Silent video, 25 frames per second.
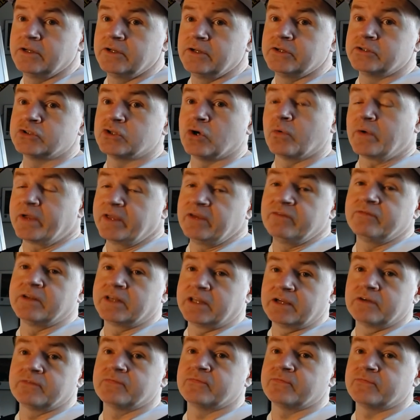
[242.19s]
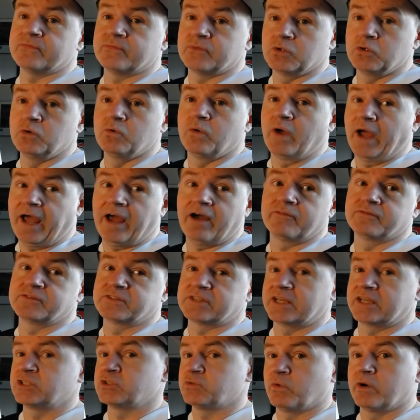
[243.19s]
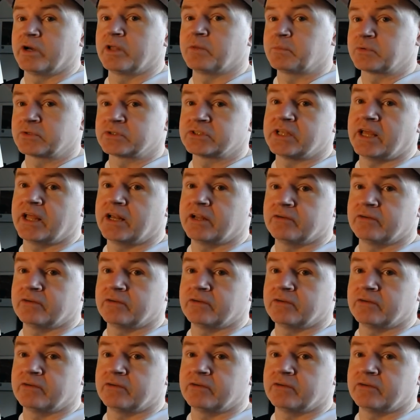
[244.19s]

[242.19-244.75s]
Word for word: So even if you have, say, twenty percent